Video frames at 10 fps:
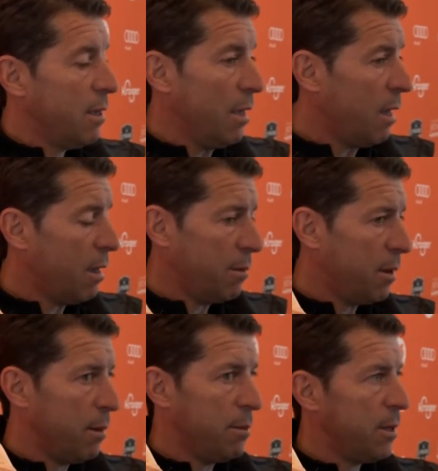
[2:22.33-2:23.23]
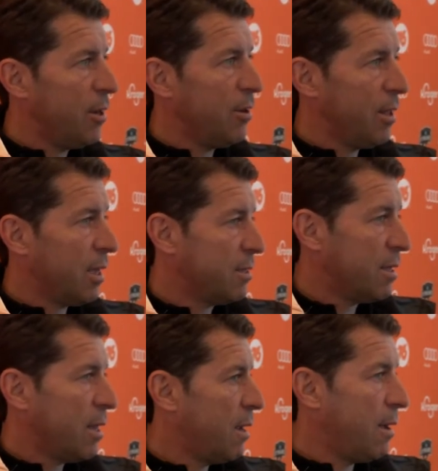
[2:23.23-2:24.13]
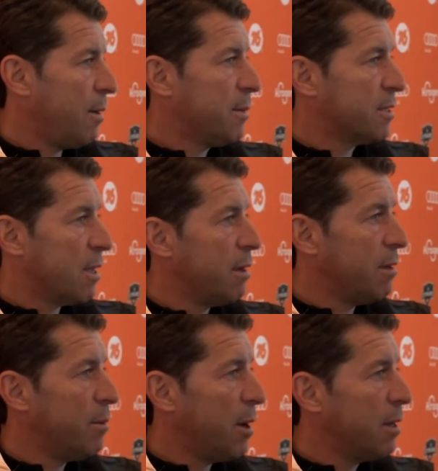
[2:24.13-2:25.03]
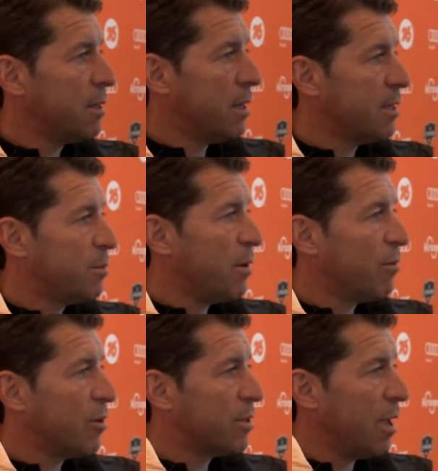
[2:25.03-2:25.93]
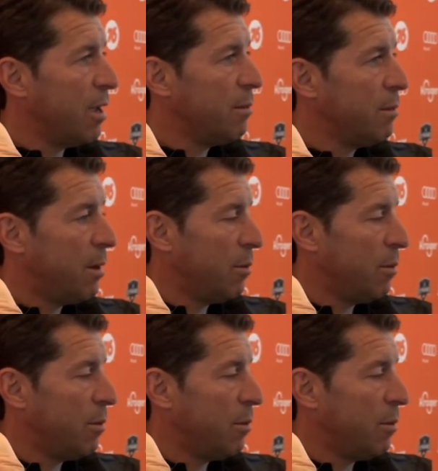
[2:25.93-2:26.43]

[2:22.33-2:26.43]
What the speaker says: Yeah, I mean, I'm excited about it, that it's my first game.